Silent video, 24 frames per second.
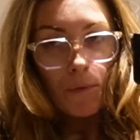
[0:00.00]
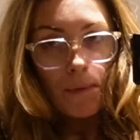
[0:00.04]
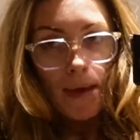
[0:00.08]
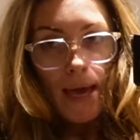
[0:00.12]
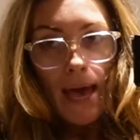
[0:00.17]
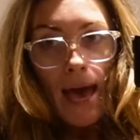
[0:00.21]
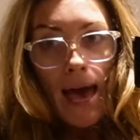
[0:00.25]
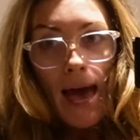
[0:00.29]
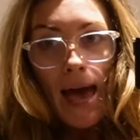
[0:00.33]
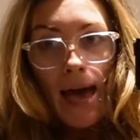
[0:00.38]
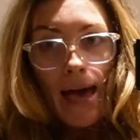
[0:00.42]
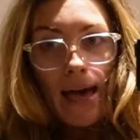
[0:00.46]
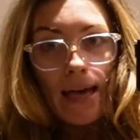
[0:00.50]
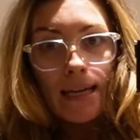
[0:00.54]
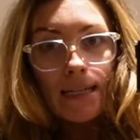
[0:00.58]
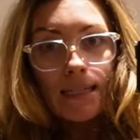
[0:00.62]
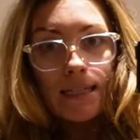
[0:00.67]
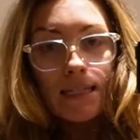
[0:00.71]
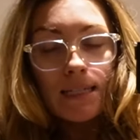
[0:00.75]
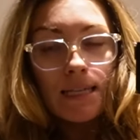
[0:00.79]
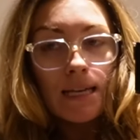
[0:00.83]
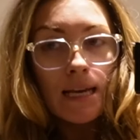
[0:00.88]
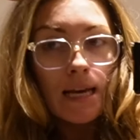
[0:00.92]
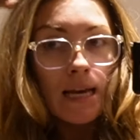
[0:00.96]
of my
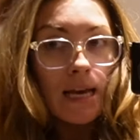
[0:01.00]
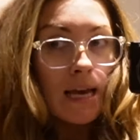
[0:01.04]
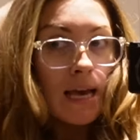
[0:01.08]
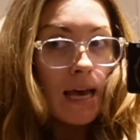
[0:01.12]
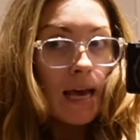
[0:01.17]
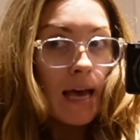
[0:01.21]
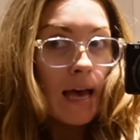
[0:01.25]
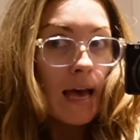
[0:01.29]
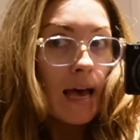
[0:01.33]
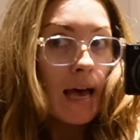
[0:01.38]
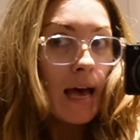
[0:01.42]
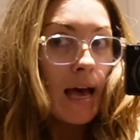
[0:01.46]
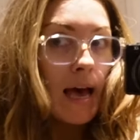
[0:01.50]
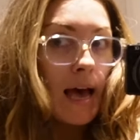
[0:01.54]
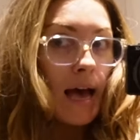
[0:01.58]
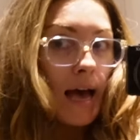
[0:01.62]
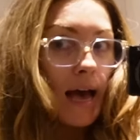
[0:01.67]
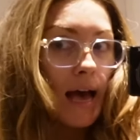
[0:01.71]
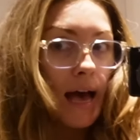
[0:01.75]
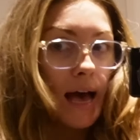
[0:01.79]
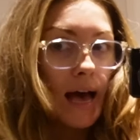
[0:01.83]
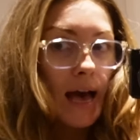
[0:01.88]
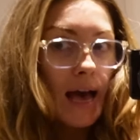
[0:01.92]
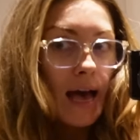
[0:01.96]
head
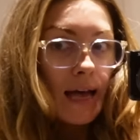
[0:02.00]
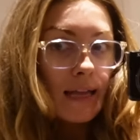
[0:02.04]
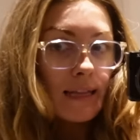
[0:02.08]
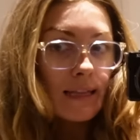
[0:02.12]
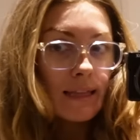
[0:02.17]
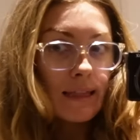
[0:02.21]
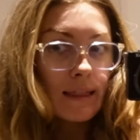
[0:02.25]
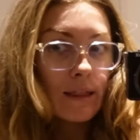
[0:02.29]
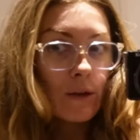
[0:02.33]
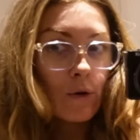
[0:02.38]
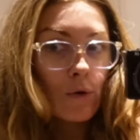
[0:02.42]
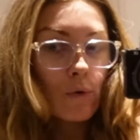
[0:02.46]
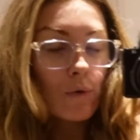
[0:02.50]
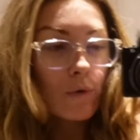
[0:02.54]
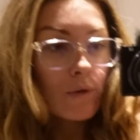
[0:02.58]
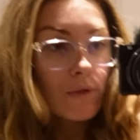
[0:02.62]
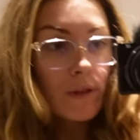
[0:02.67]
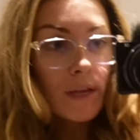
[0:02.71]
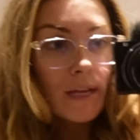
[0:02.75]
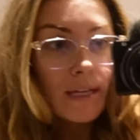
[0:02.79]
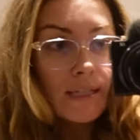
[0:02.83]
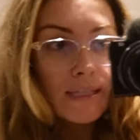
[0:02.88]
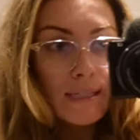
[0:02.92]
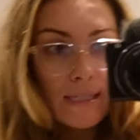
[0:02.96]
and the whole
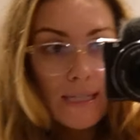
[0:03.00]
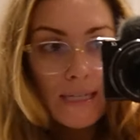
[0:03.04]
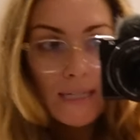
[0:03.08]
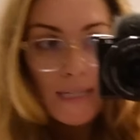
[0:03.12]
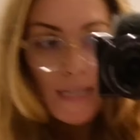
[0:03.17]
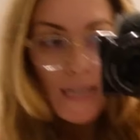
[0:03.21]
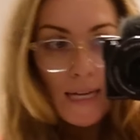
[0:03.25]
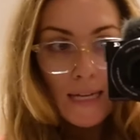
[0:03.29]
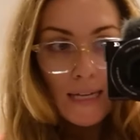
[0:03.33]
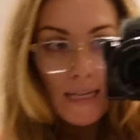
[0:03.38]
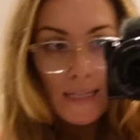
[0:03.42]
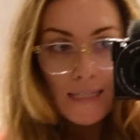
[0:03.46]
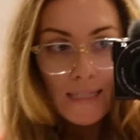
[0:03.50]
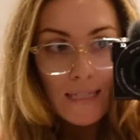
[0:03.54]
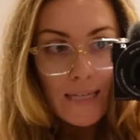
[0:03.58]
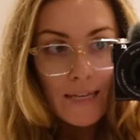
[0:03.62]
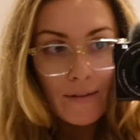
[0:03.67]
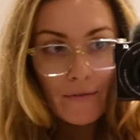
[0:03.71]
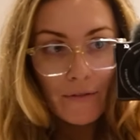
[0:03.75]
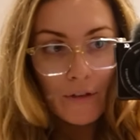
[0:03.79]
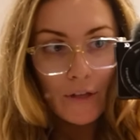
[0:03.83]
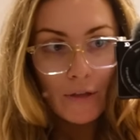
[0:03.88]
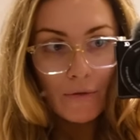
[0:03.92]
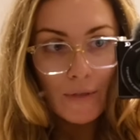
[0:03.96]
thing has stayed in. I didn't
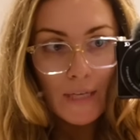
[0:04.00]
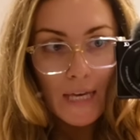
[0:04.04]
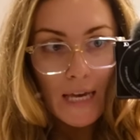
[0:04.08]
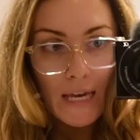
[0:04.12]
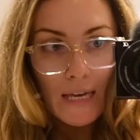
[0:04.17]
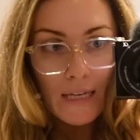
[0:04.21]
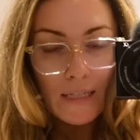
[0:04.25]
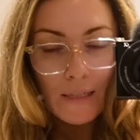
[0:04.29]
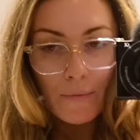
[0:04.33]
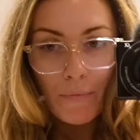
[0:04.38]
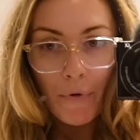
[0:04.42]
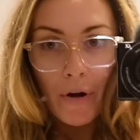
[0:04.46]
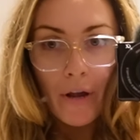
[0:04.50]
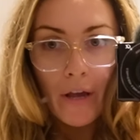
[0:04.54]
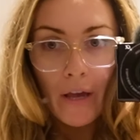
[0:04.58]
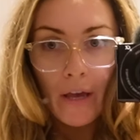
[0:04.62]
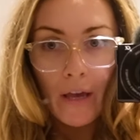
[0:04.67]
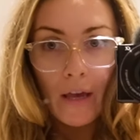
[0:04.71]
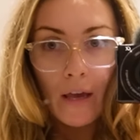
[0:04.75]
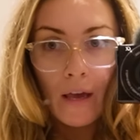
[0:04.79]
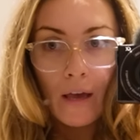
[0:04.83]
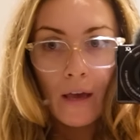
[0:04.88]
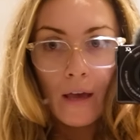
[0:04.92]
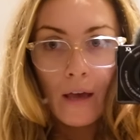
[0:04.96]
even use
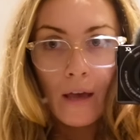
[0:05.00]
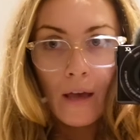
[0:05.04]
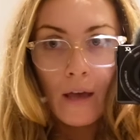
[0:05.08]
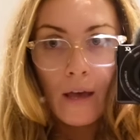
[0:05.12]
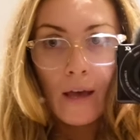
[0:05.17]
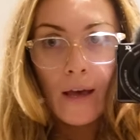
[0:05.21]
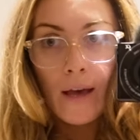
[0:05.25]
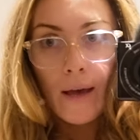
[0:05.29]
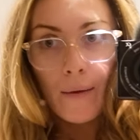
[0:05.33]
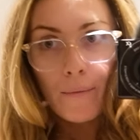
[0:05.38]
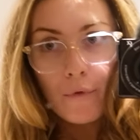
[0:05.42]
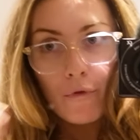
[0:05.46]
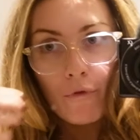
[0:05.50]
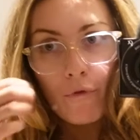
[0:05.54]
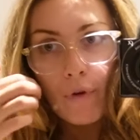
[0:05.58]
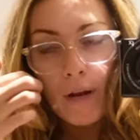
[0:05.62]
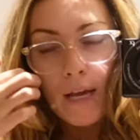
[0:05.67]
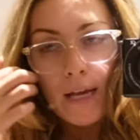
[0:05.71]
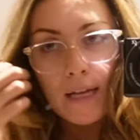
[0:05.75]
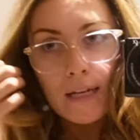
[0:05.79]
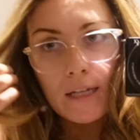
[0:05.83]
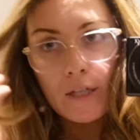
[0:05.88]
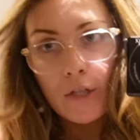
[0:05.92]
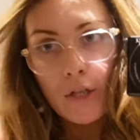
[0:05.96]
hairspray. I'm
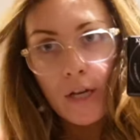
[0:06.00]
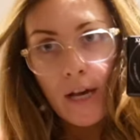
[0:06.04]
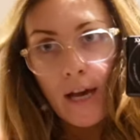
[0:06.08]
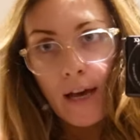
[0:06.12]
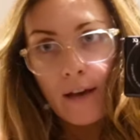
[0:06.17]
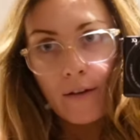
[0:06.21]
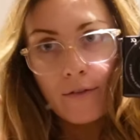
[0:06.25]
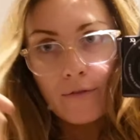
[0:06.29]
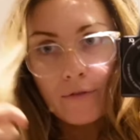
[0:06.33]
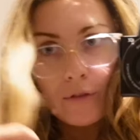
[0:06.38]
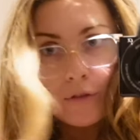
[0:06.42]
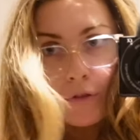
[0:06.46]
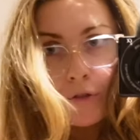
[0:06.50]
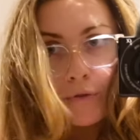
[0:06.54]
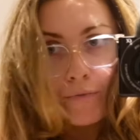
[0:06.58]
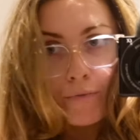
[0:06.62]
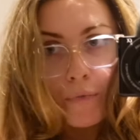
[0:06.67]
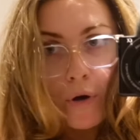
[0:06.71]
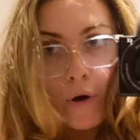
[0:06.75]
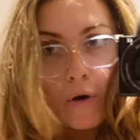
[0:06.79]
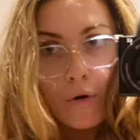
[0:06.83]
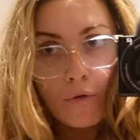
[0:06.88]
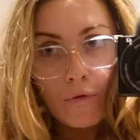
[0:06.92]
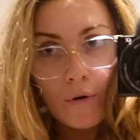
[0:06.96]
really chuffed. So
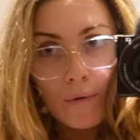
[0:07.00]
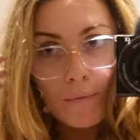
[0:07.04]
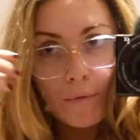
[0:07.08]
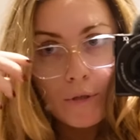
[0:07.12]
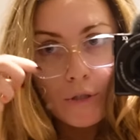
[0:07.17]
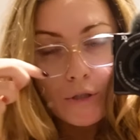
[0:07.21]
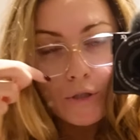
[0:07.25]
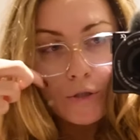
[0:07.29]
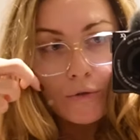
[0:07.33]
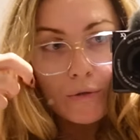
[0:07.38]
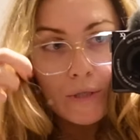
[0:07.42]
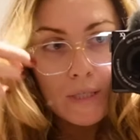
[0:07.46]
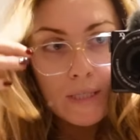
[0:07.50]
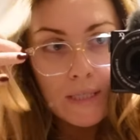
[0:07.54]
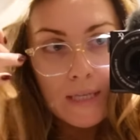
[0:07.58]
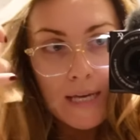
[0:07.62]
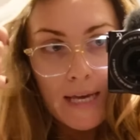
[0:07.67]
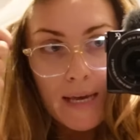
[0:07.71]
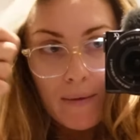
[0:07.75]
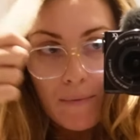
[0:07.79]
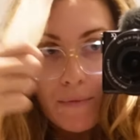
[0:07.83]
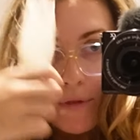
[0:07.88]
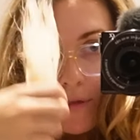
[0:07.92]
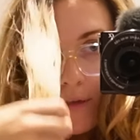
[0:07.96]
tomorrow I'm going to do the
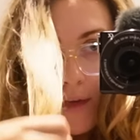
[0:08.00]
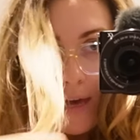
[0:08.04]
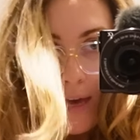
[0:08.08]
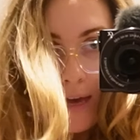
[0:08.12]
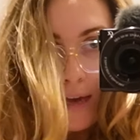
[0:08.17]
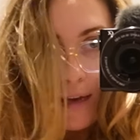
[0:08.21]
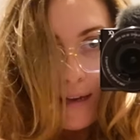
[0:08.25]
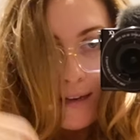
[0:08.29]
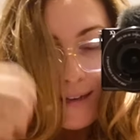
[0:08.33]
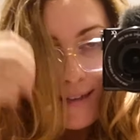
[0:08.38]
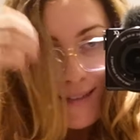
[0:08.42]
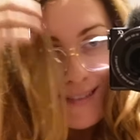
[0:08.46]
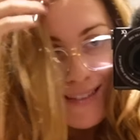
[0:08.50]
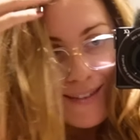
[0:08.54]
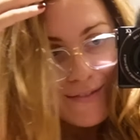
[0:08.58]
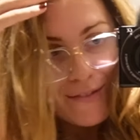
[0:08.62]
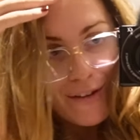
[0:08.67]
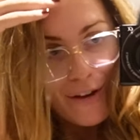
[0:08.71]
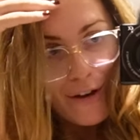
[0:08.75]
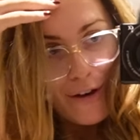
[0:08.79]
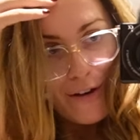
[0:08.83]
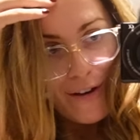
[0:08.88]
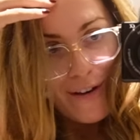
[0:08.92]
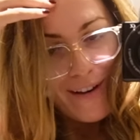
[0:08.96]
same thing because I've
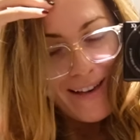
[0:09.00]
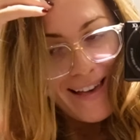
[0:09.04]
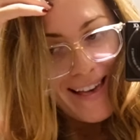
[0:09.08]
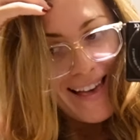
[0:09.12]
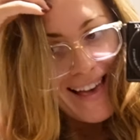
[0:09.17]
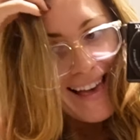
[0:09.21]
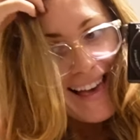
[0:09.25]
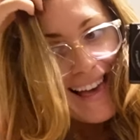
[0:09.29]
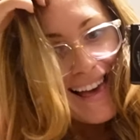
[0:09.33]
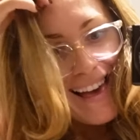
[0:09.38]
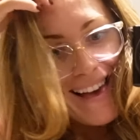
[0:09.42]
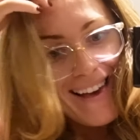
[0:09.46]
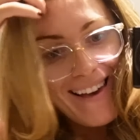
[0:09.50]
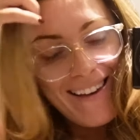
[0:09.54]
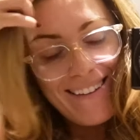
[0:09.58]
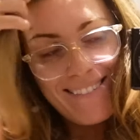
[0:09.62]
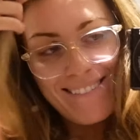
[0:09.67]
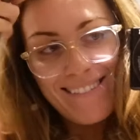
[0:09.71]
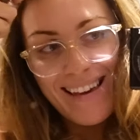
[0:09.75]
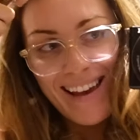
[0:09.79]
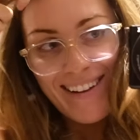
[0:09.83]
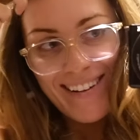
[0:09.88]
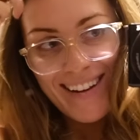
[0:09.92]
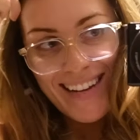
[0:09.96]
got a
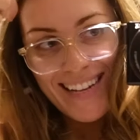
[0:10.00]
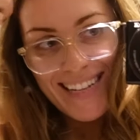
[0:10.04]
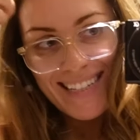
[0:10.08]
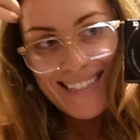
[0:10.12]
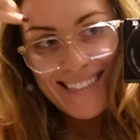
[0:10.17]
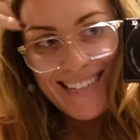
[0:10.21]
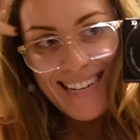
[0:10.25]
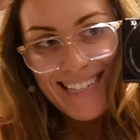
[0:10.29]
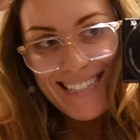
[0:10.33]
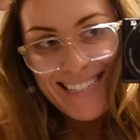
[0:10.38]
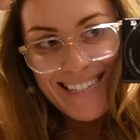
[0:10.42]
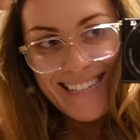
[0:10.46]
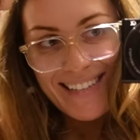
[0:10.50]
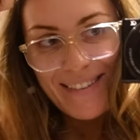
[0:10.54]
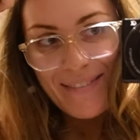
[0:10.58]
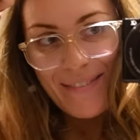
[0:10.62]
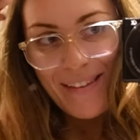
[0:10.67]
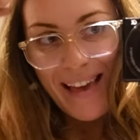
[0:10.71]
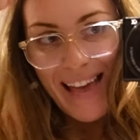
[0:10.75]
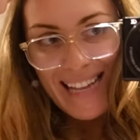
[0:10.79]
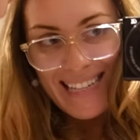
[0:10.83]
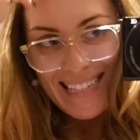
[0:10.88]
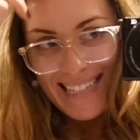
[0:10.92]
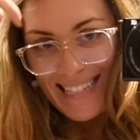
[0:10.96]
very exciting
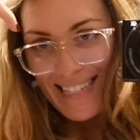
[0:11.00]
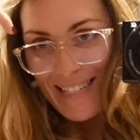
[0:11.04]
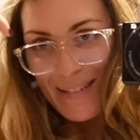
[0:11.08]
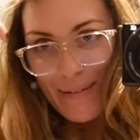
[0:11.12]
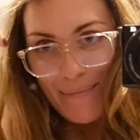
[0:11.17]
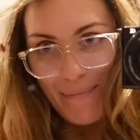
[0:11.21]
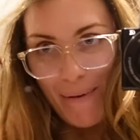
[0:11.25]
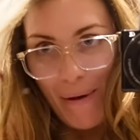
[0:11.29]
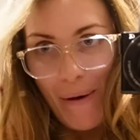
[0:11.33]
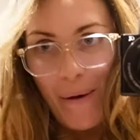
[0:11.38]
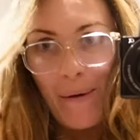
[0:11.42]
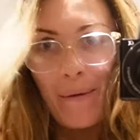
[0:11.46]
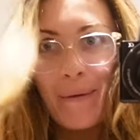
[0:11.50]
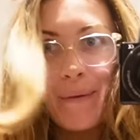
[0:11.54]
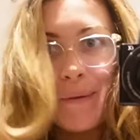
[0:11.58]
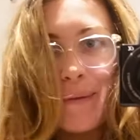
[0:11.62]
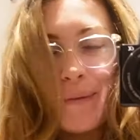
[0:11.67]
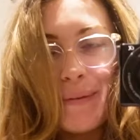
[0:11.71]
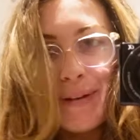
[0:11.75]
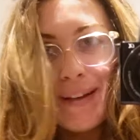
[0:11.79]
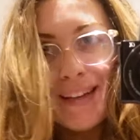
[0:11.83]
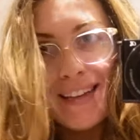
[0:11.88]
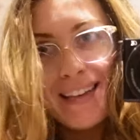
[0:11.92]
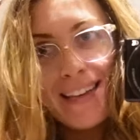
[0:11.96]
event
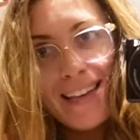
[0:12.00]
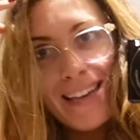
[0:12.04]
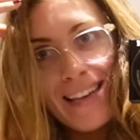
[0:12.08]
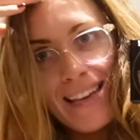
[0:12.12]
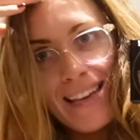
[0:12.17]
tomorrow.